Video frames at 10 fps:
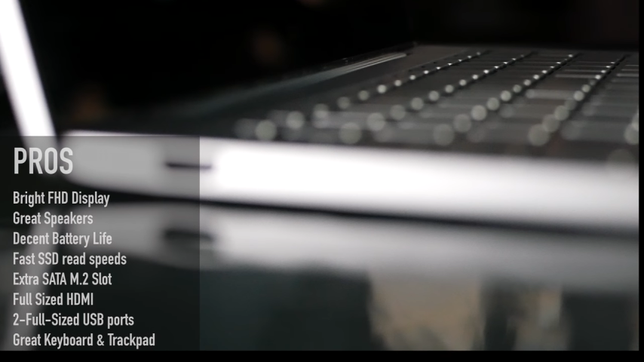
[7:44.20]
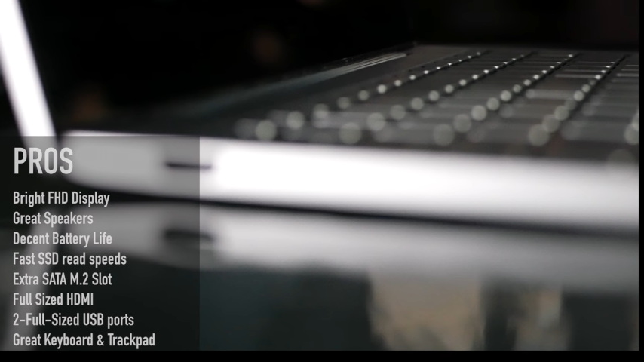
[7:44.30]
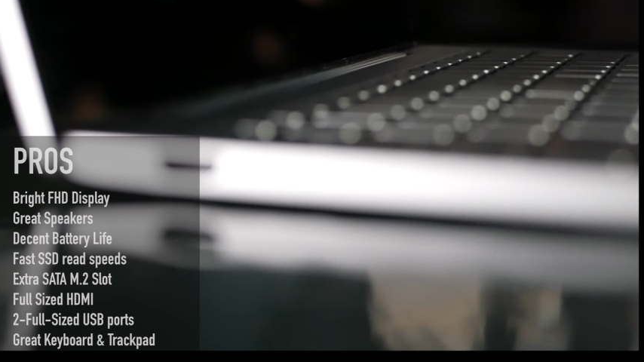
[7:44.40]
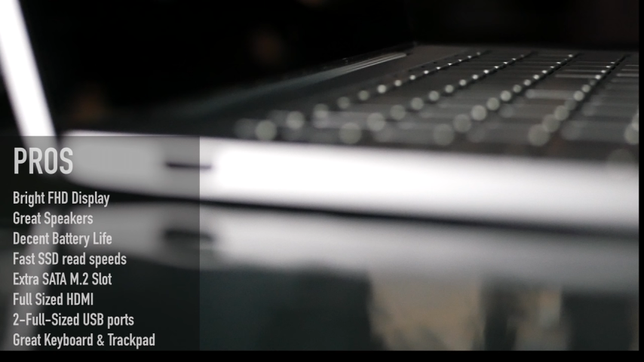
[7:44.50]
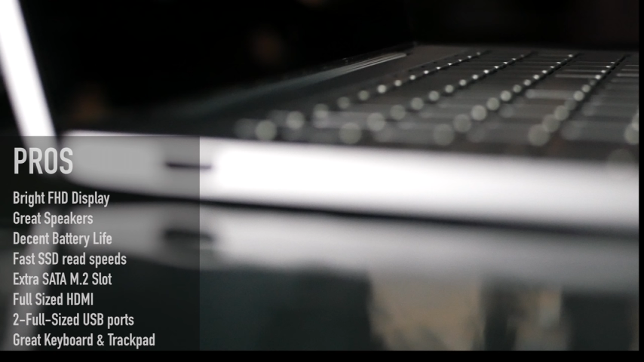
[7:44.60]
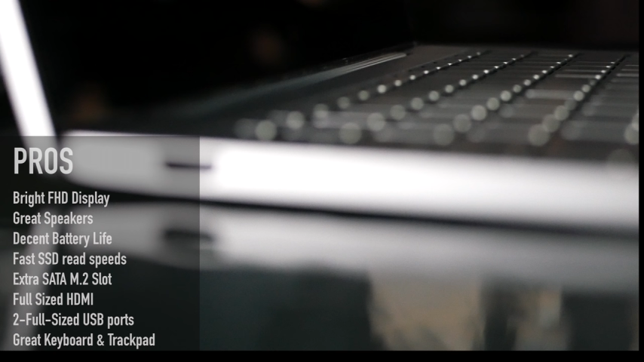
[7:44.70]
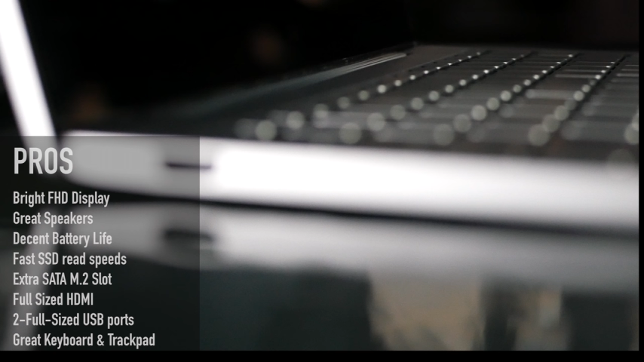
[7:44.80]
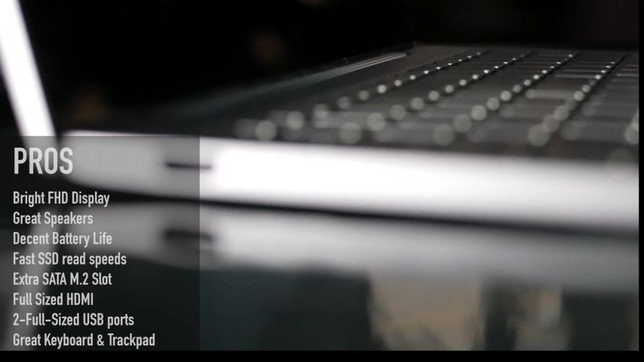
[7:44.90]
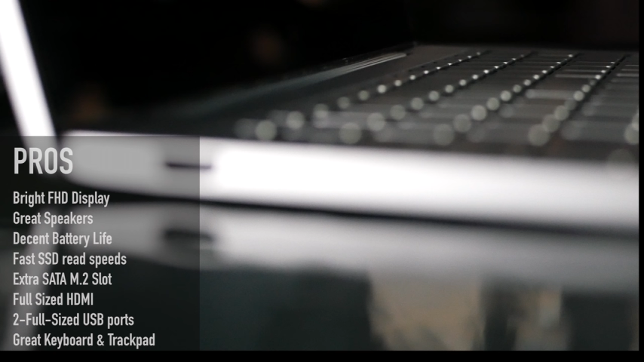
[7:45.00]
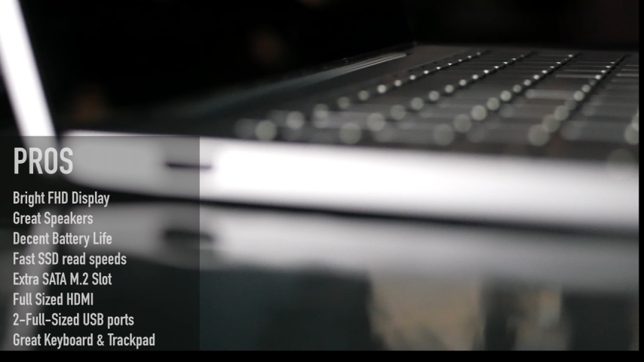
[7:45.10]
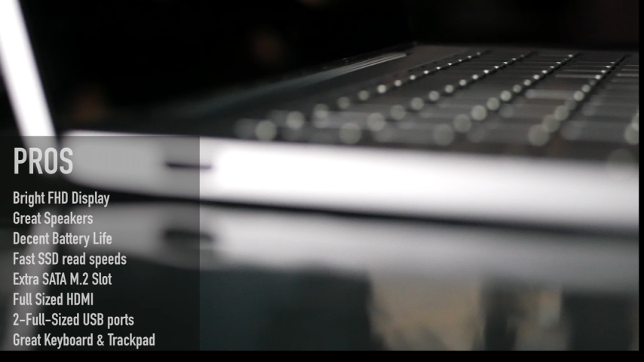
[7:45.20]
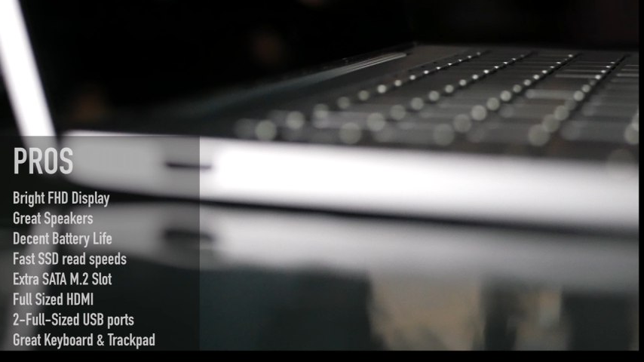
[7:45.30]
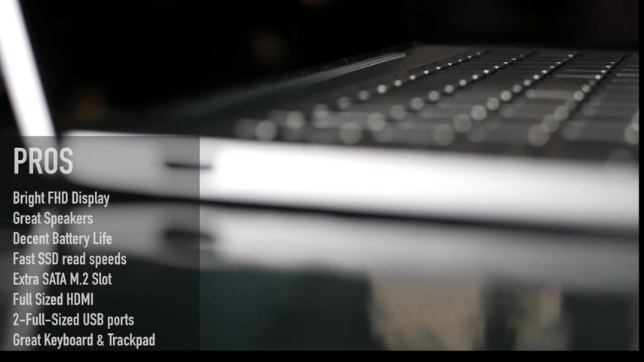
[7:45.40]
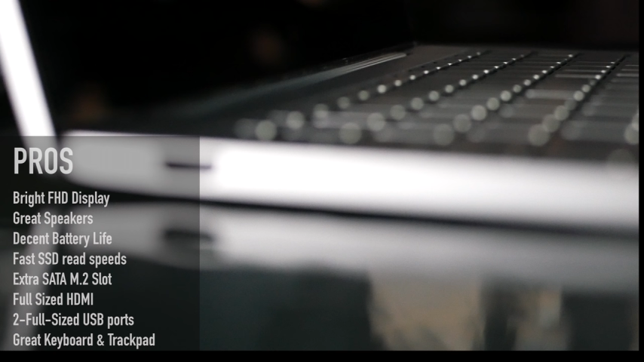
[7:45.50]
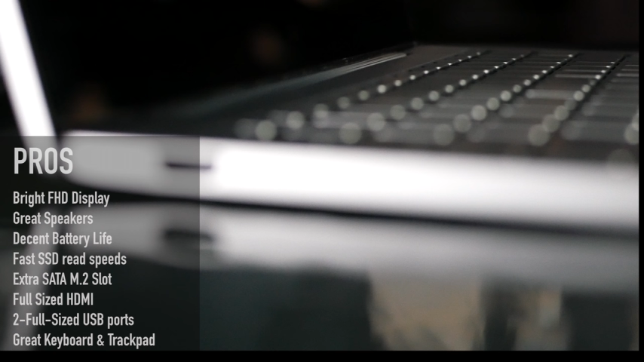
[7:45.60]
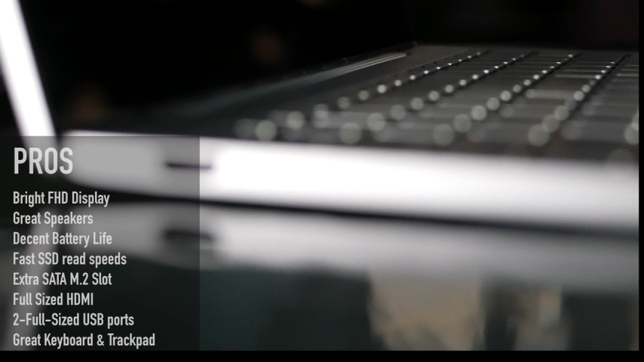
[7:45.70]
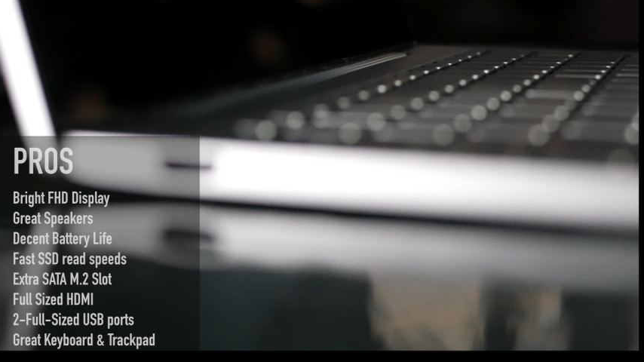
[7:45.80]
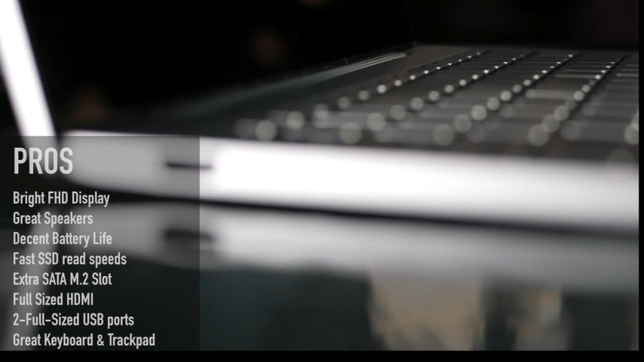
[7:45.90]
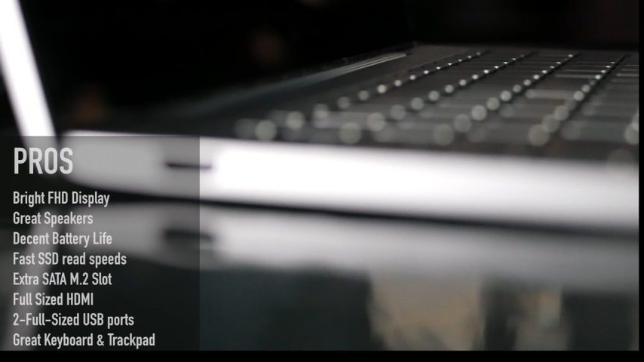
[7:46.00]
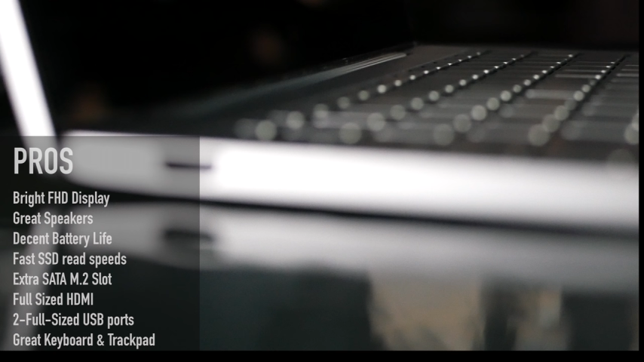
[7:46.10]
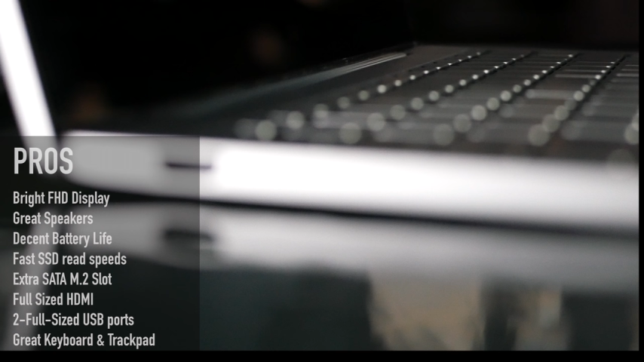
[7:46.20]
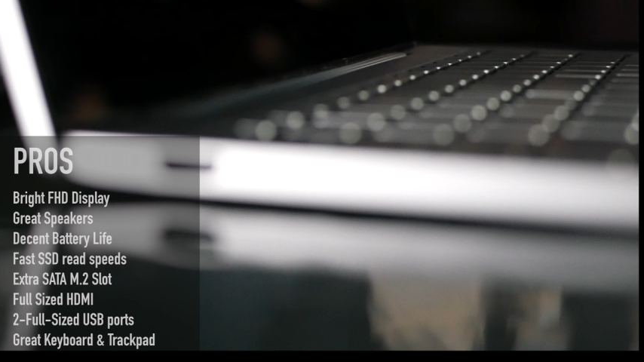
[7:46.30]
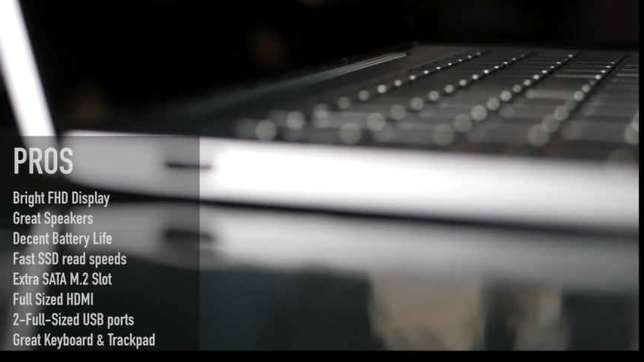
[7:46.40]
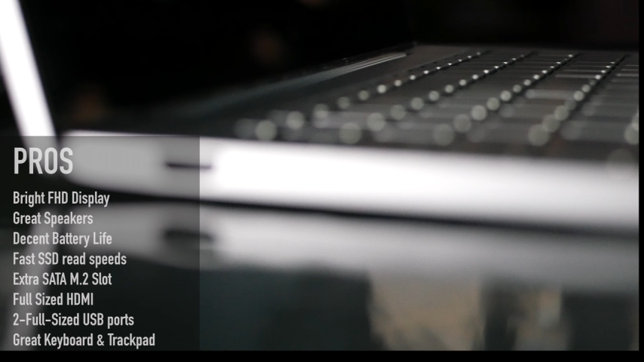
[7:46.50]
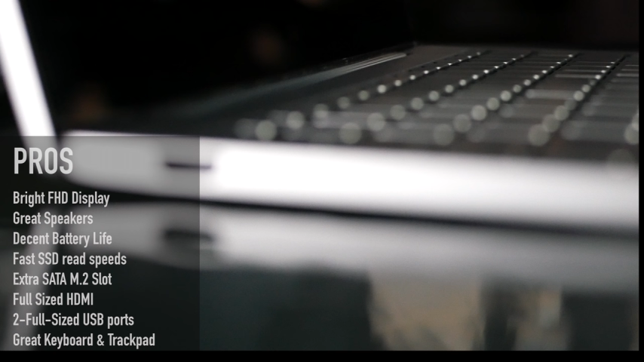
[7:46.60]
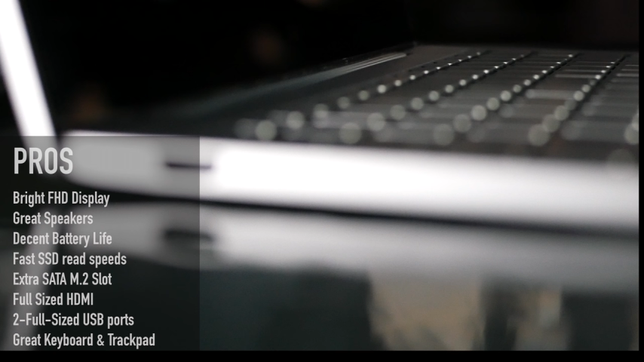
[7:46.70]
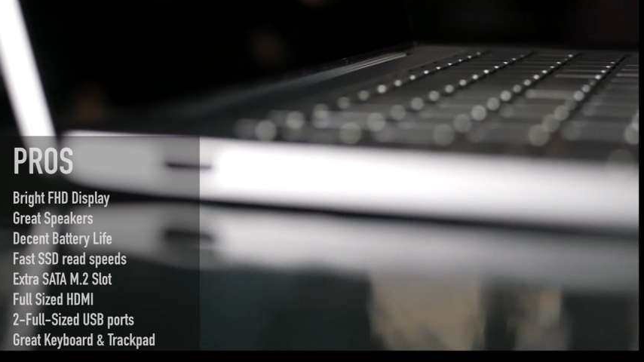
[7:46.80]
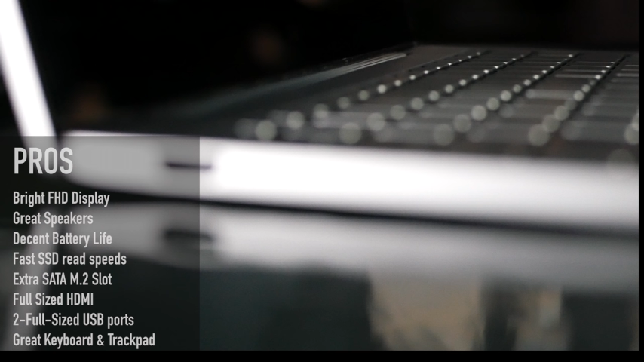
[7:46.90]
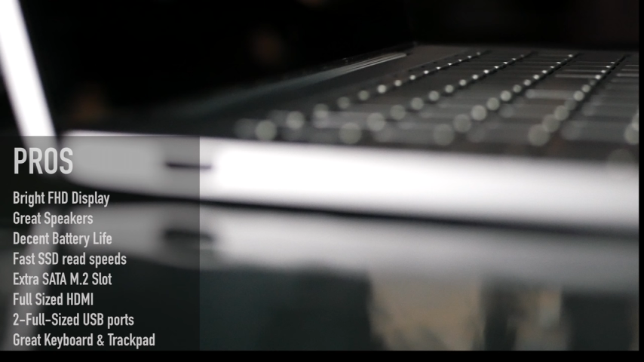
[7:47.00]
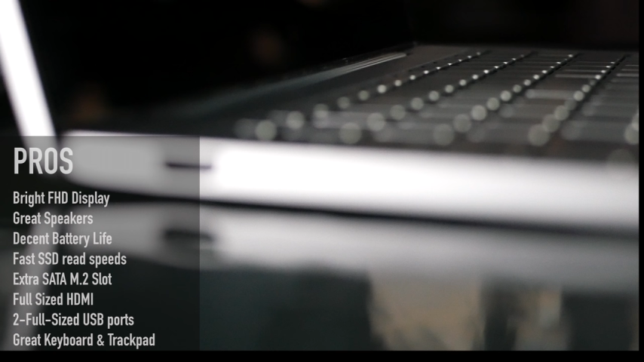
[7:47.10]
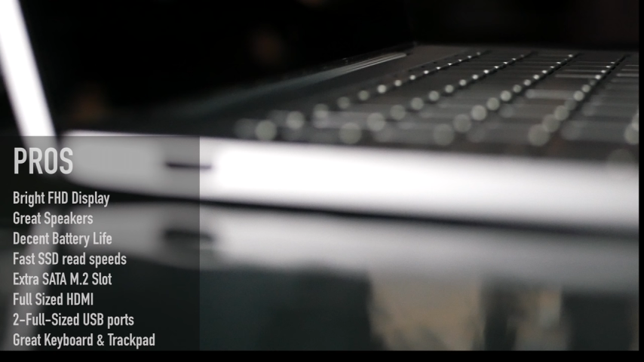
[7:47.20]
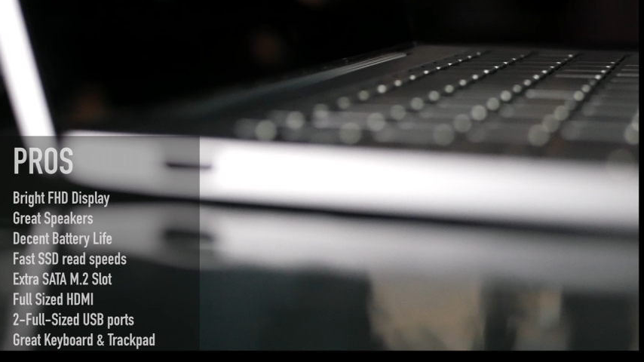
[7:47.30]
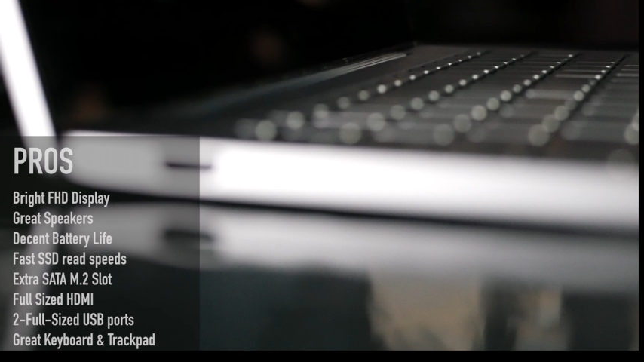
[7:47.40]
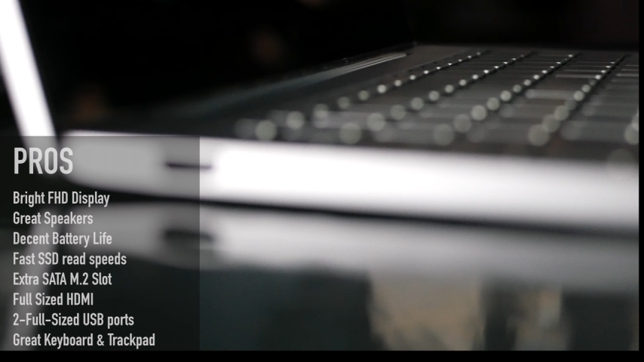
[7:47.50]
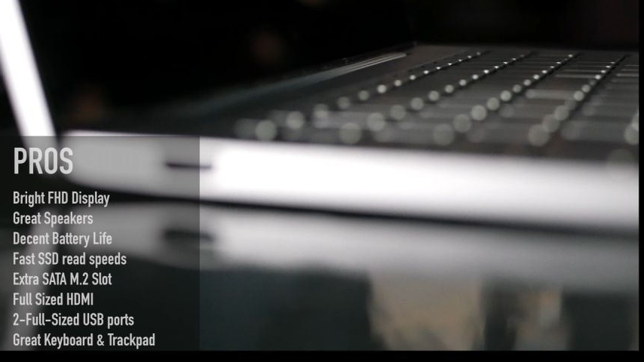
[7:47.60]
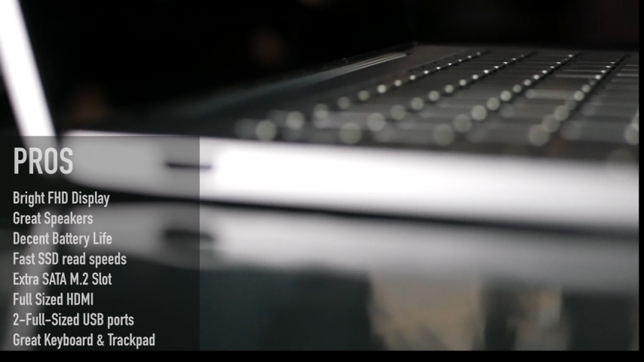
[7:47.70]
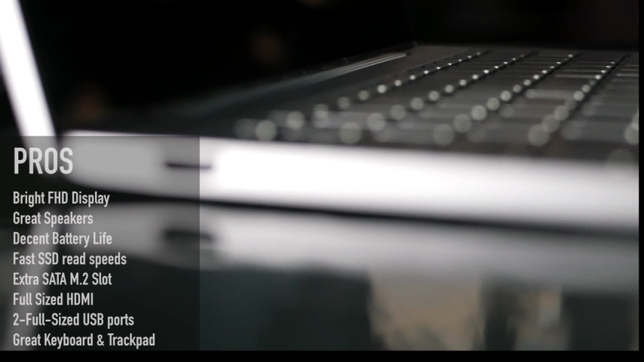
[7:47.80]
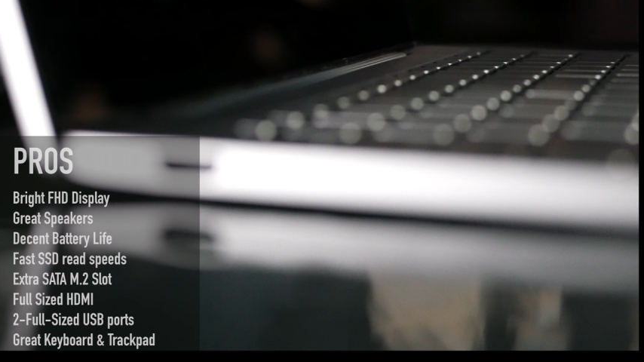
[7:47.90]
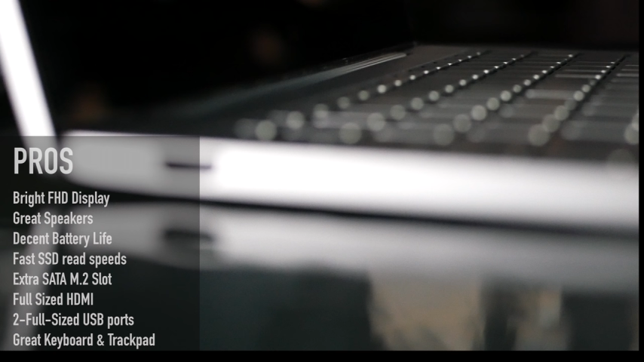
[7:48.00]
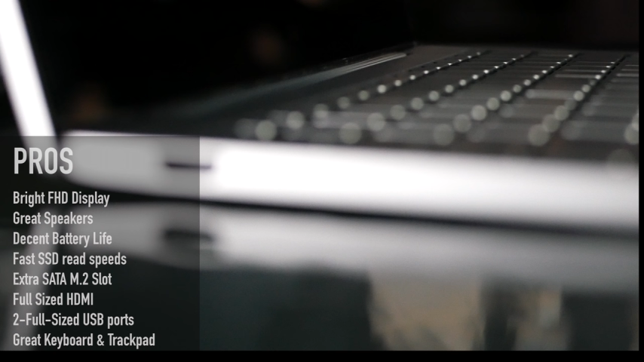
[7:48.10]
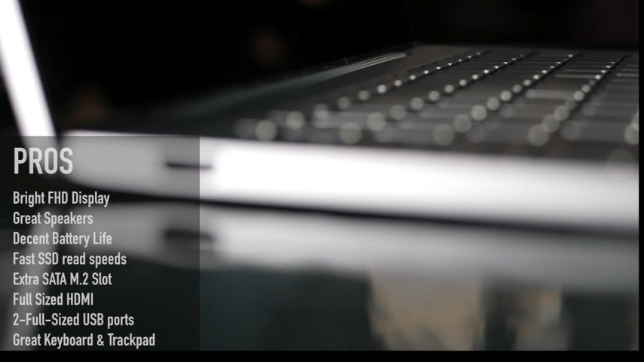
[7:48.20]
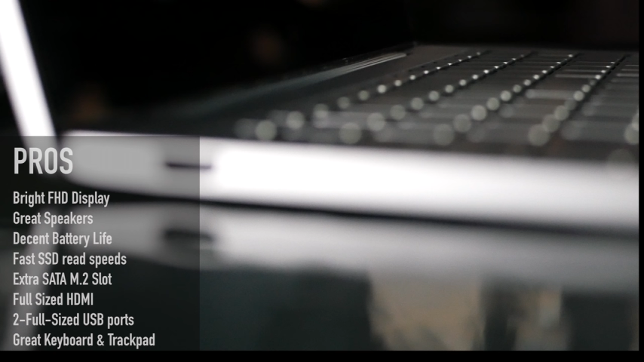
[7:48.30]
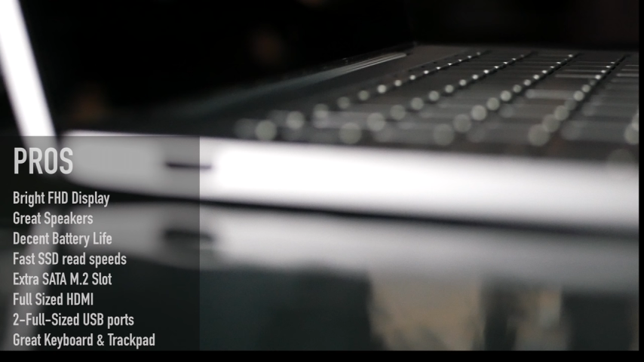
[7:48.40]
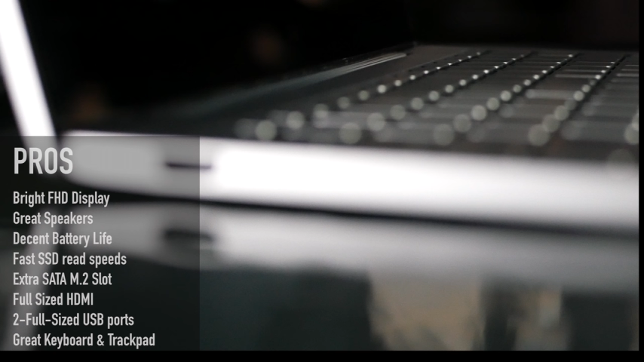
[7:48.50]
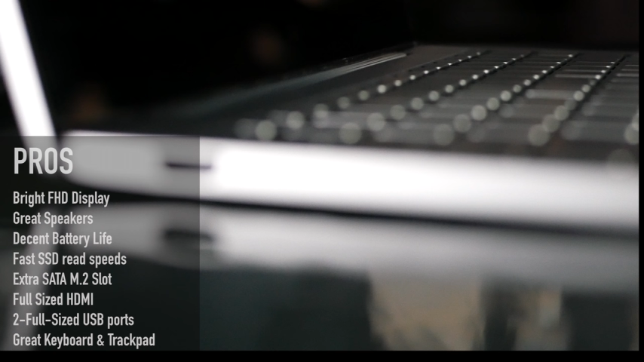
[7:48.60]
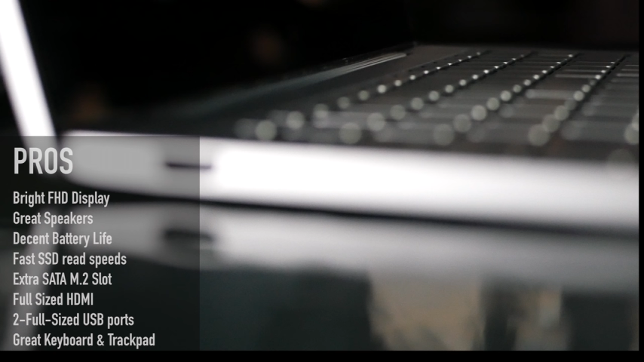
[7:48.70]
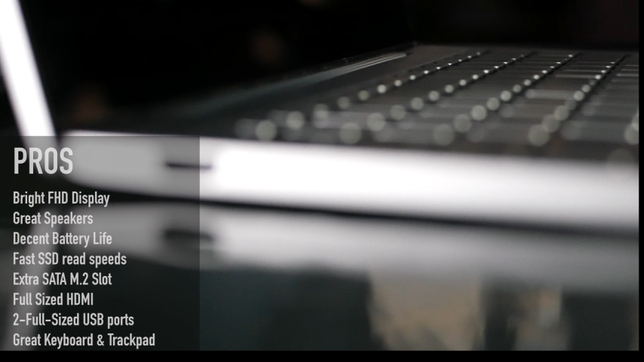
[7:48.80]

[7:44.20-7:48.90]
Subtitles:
Nobody's mouth can be seen.